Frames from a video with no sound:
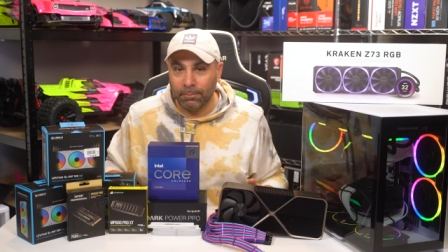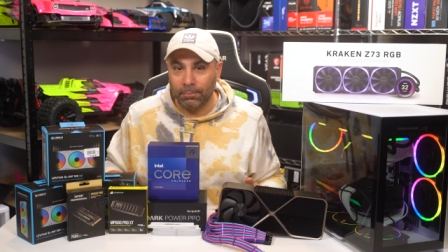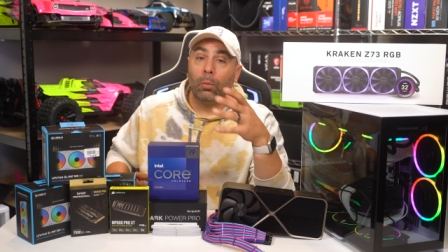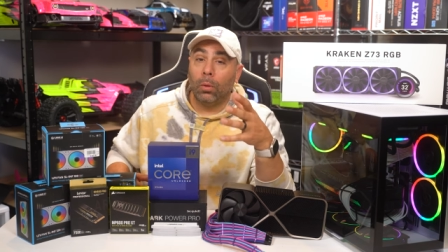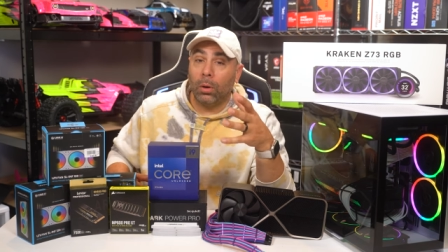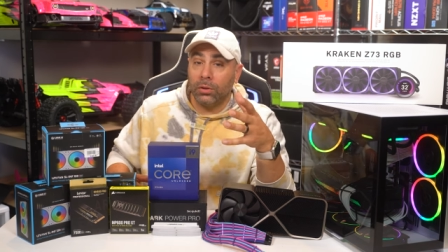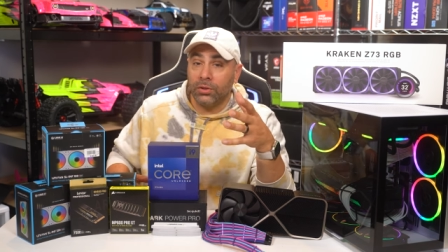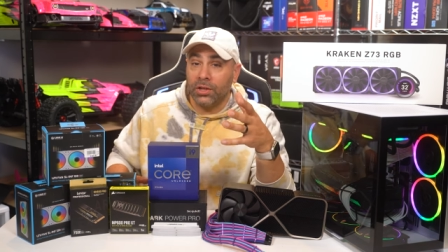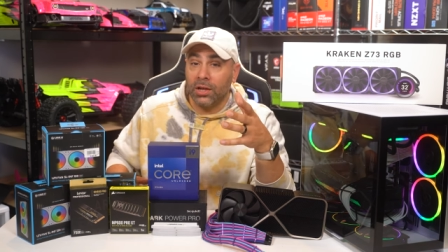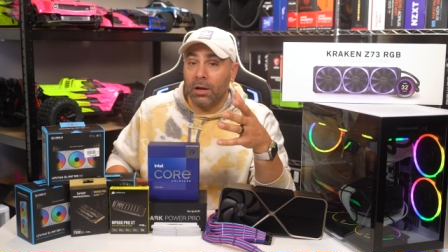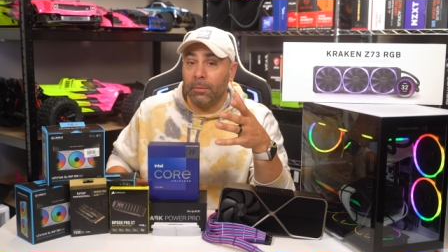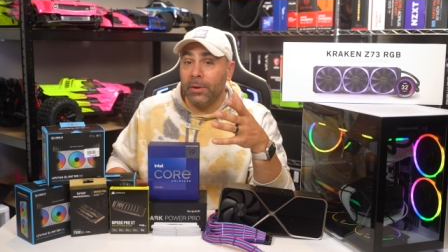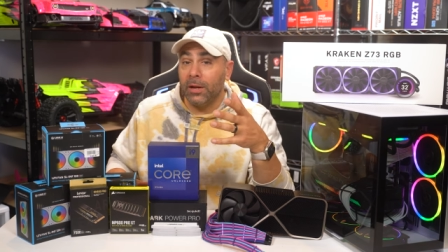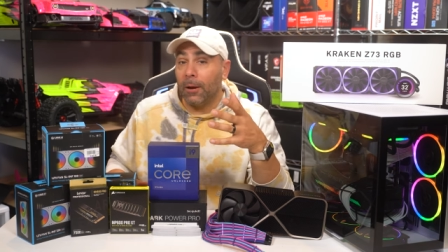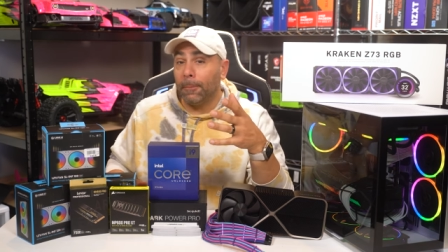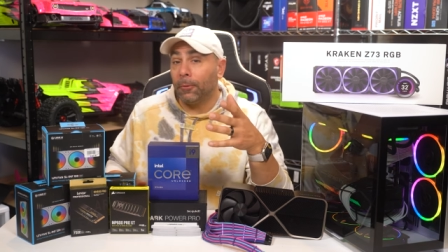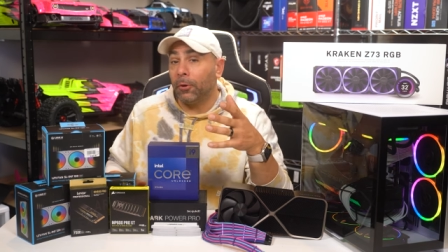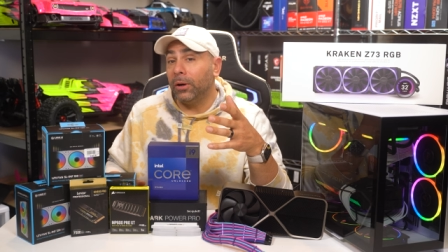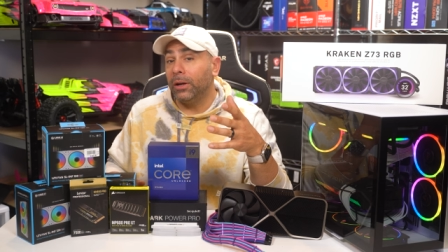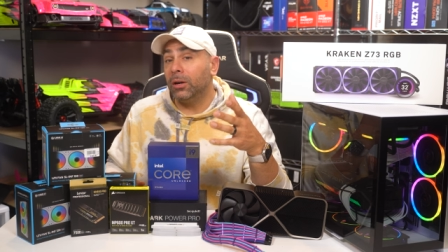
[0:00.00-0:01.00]
We're also gonna be
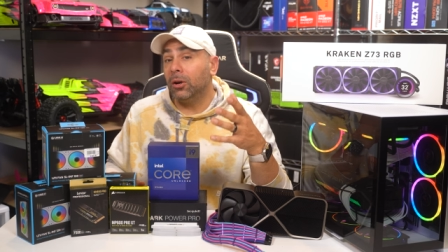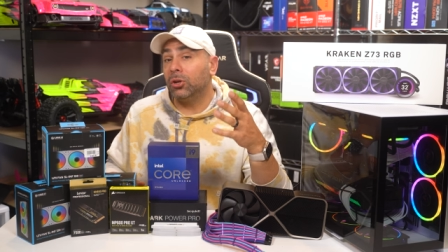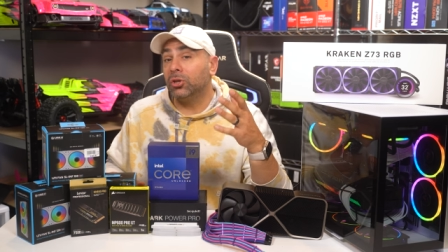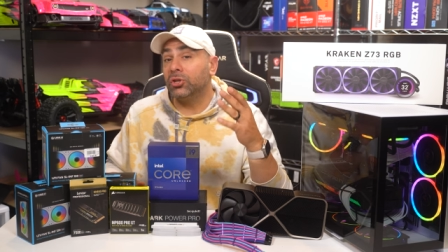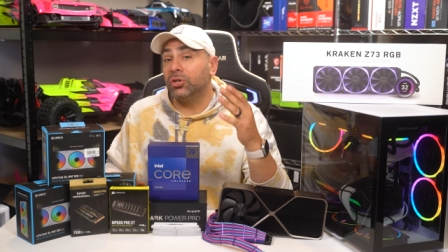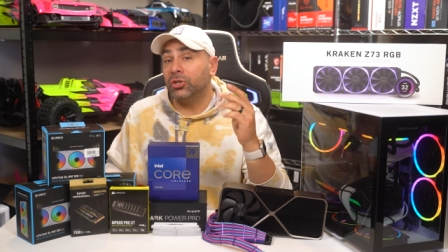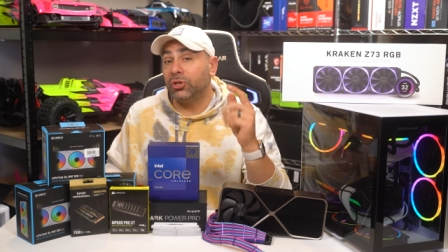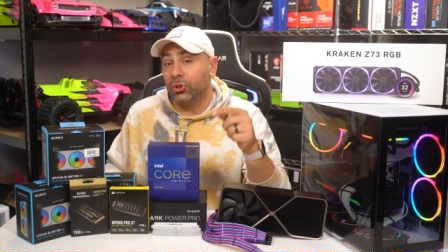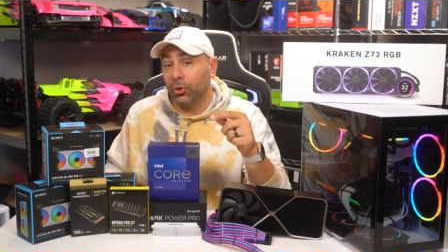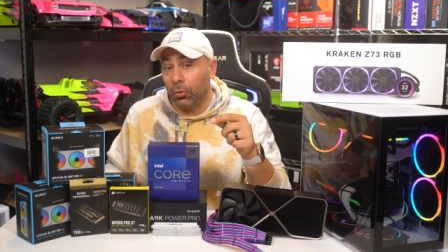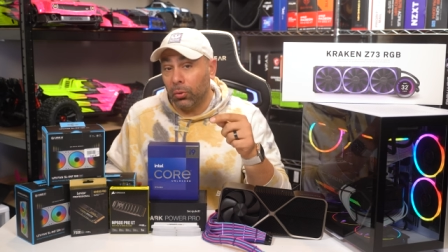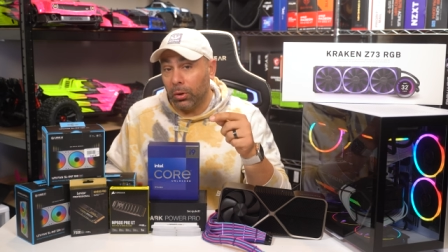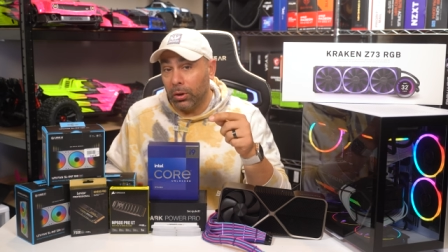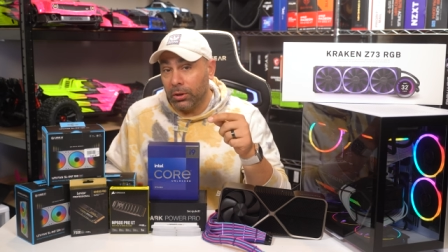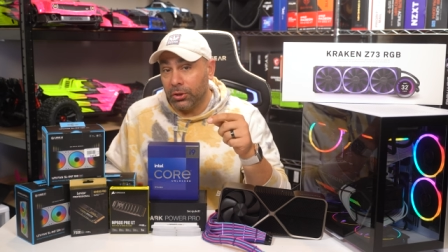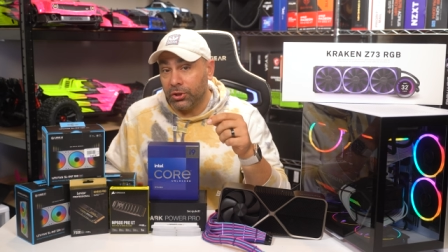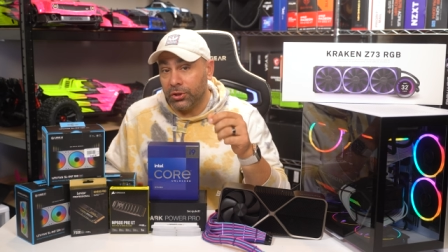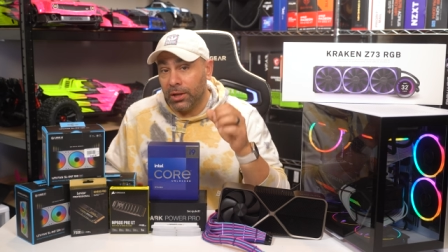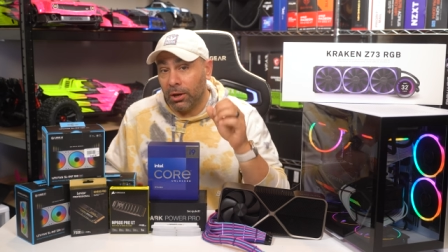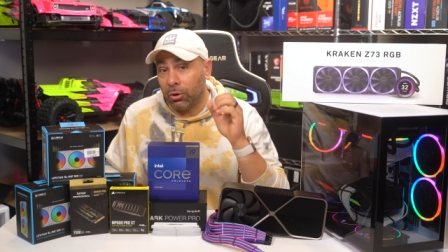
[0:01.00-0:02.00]
upgrading our
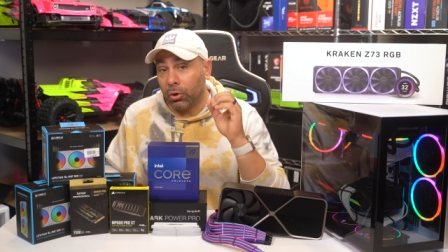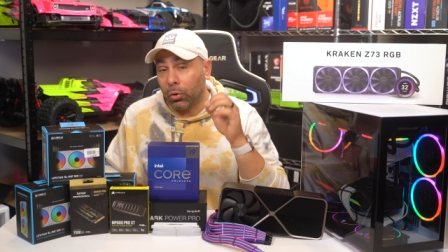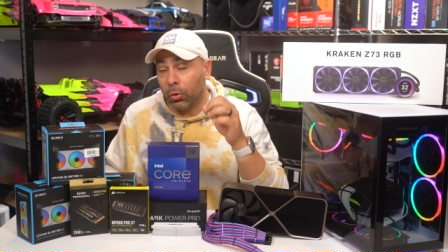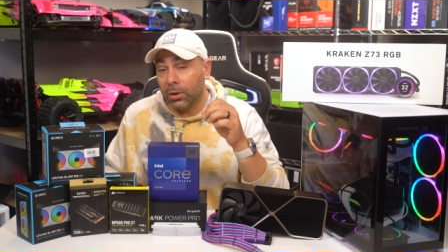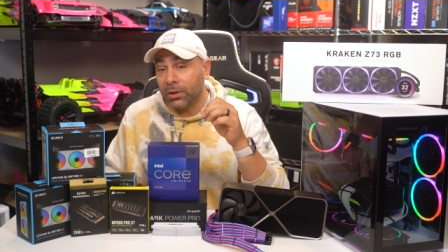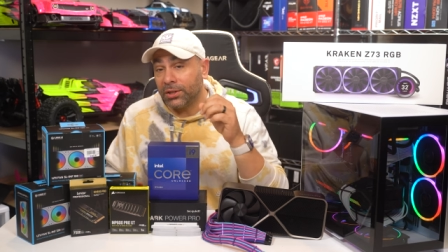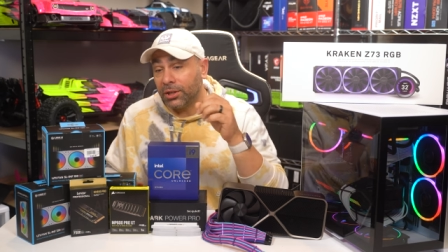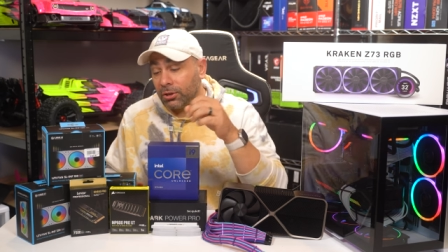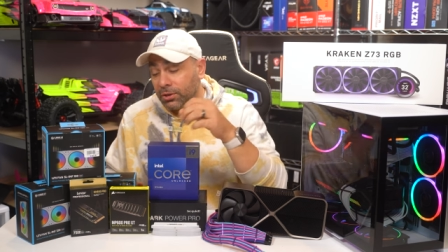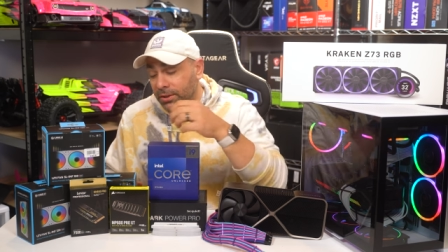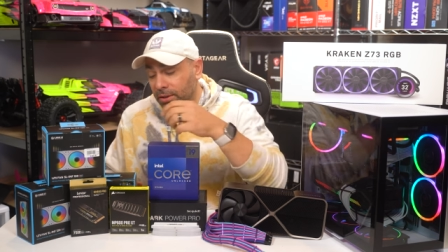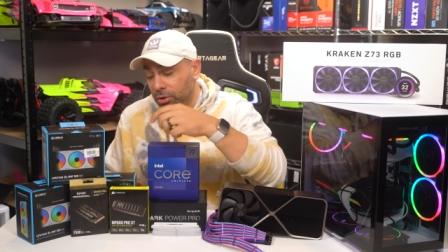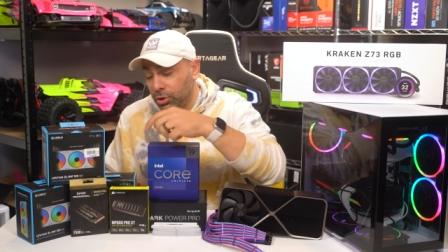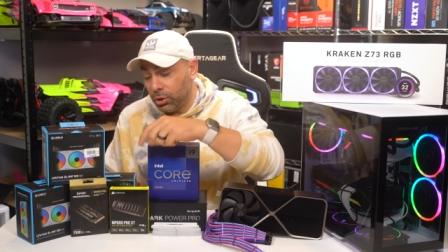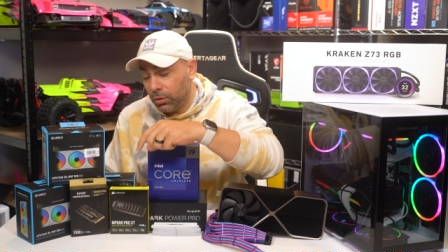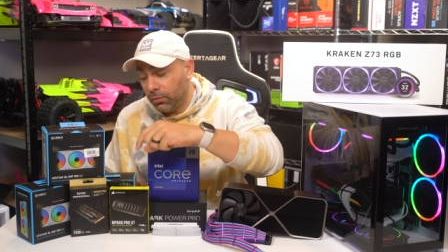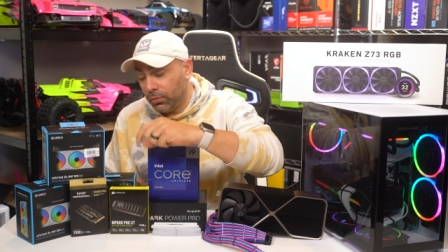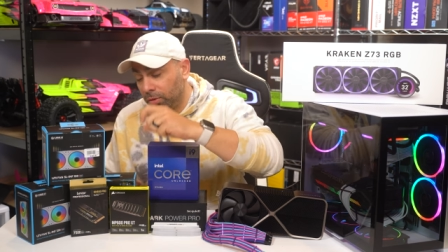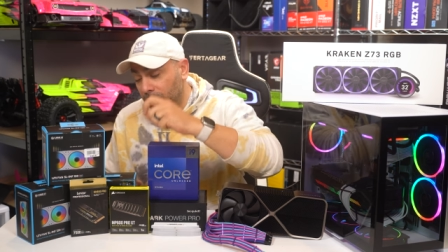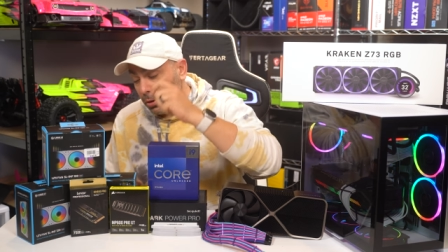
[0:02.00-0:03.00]
storage. Now, Corsair sent
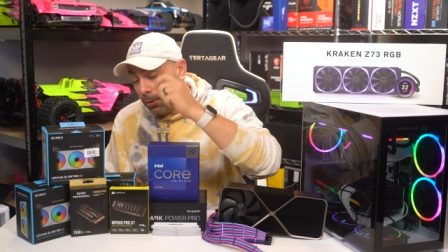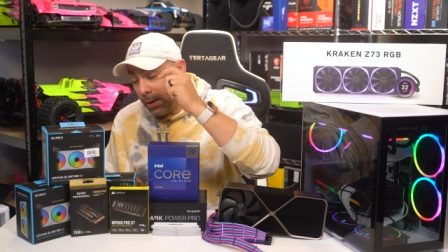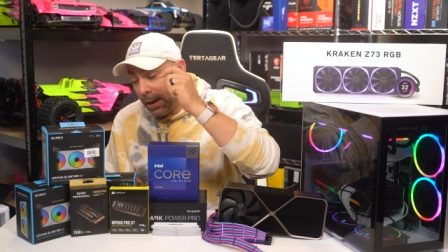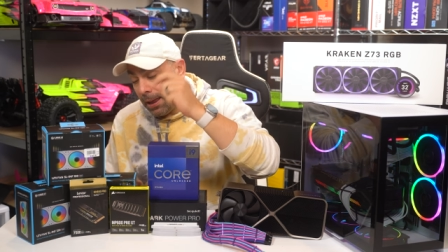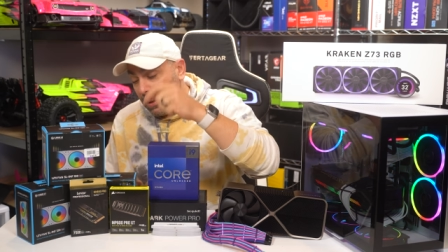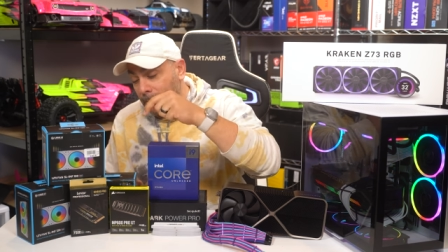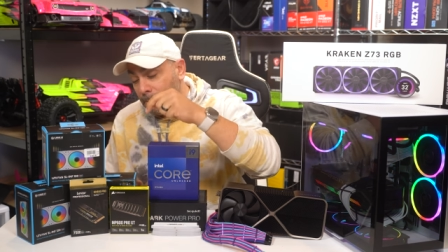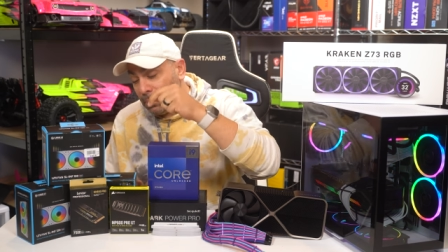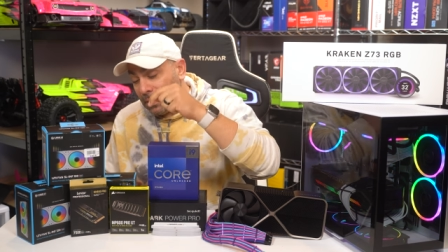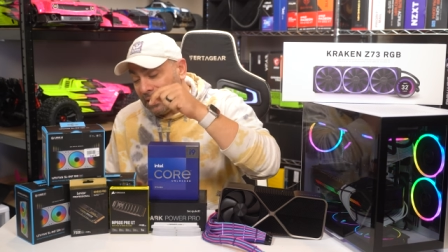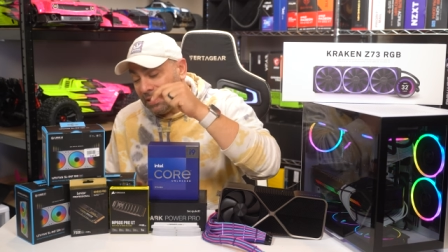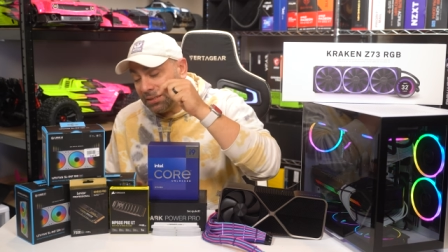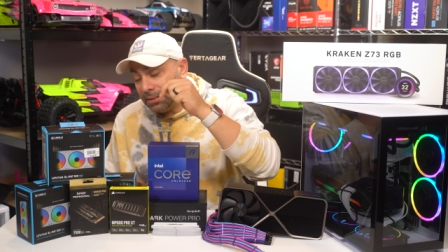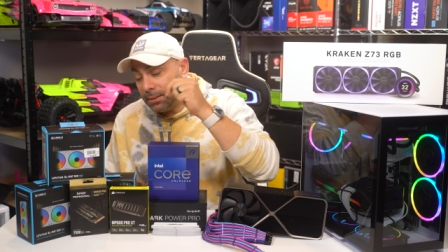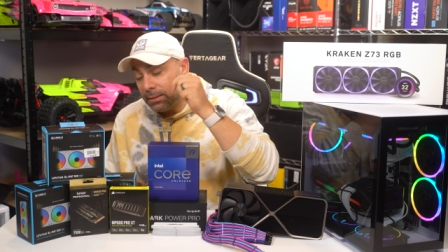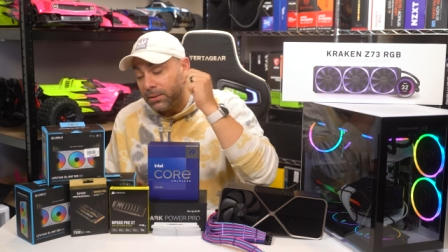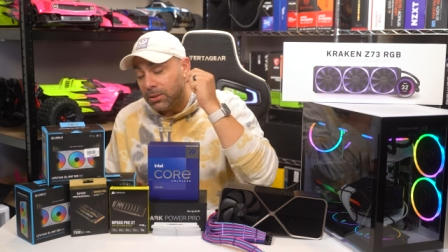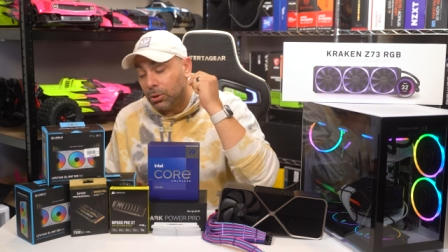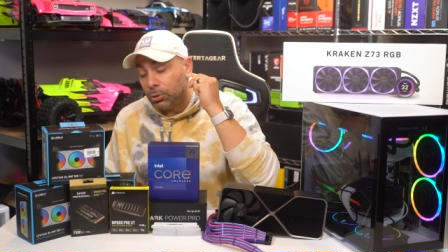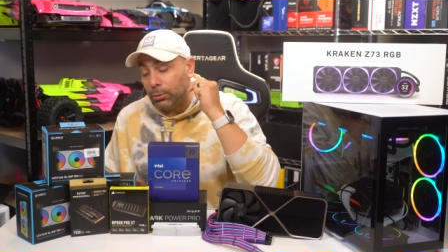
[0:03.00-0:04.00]
over their
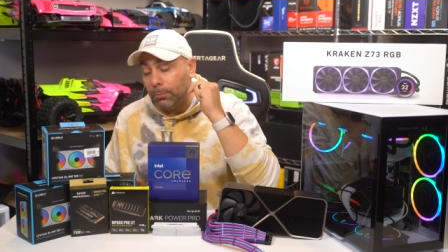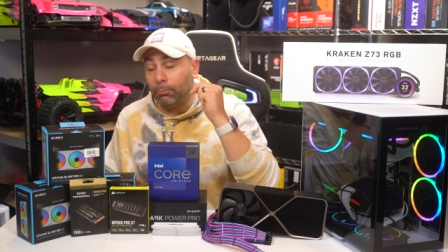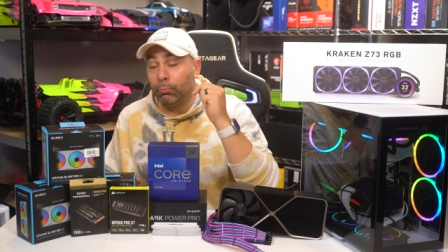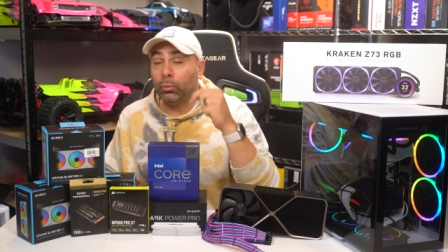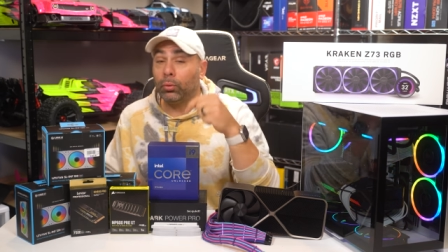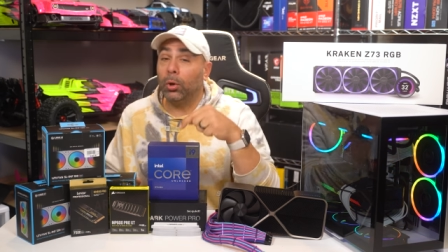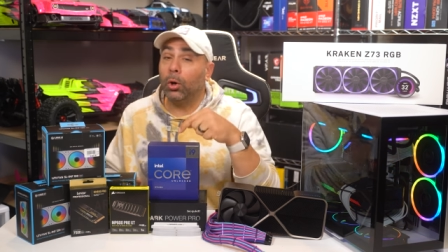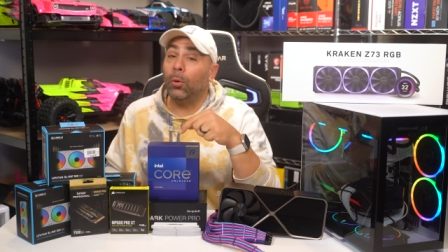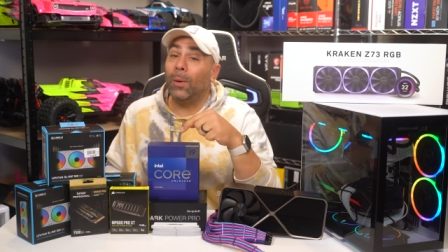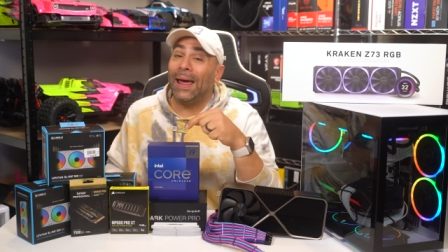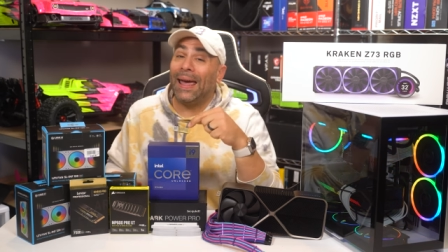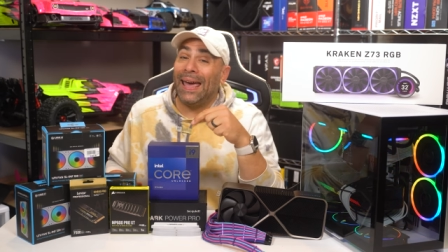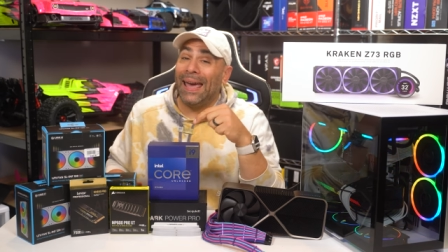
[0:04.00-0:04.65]
MP600 Pro